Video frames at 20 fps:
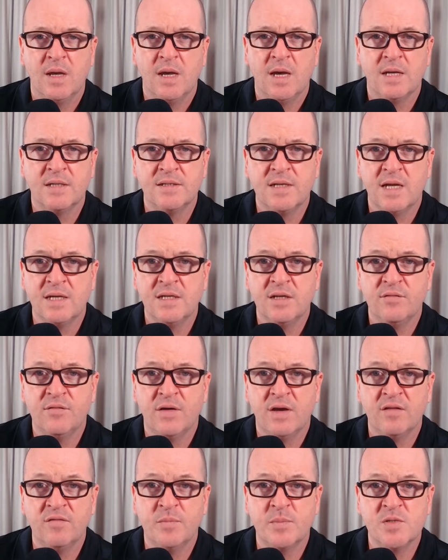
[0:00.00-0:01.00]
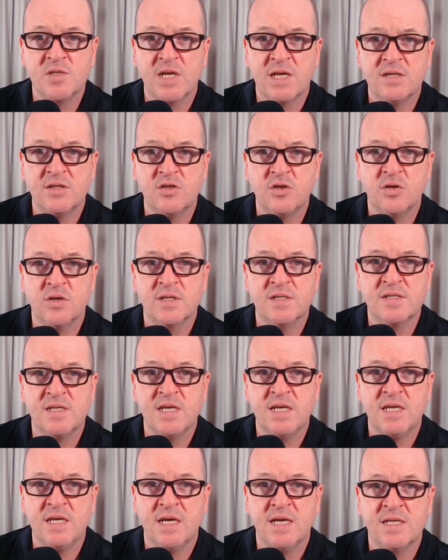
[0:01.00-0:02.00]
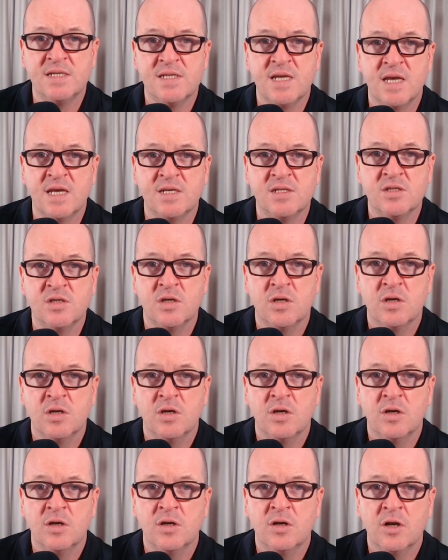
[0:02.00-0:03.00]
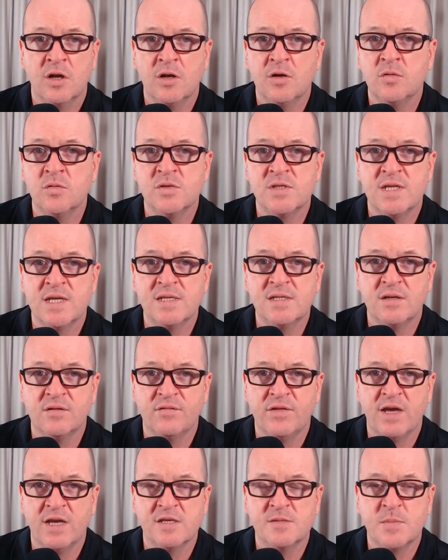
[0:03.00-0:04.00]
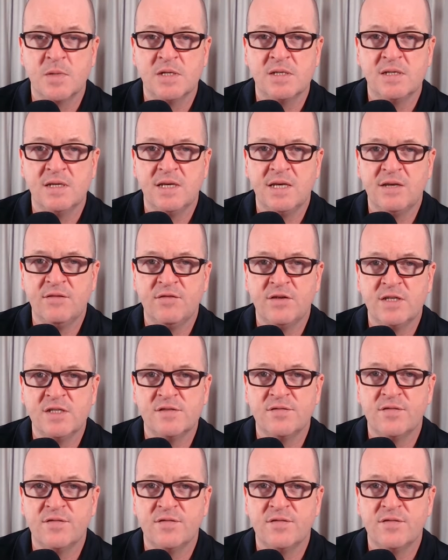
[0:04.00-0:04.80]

At 95%, you can see it says, close this investment if its